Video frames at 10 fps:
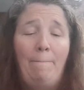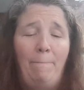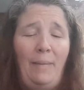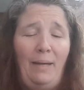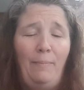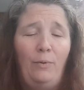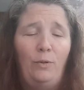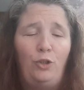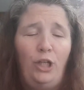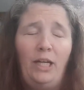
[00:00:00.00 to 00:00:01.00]
maple
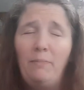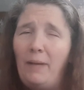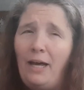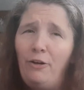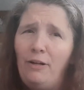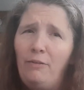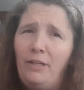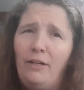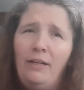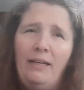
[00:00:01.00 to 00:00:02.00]
chicken pattern out
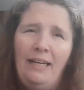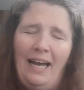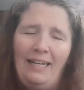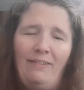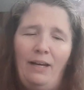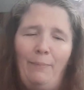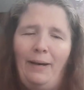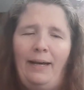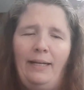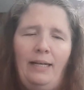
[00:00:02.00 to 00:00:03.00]
there. I did not
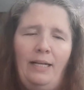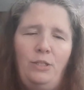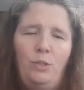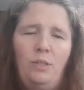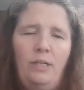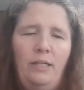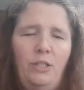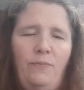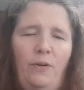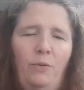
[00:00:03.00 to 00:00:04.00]
buy it. I
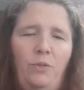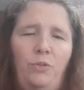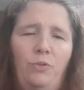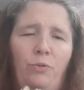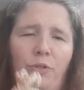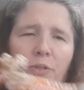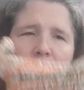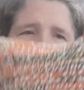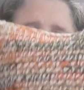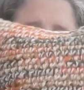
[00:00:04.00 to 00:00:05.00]
just followed the
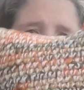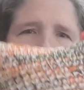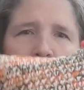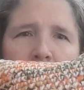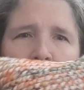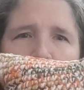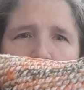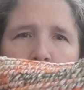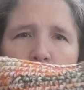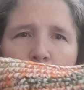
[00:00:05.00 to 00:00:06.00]
tutorials on
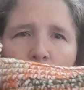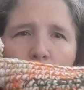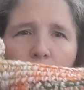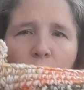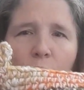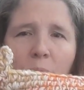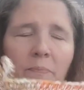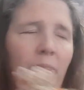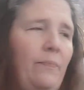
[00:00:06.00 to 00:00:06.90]
YouTube.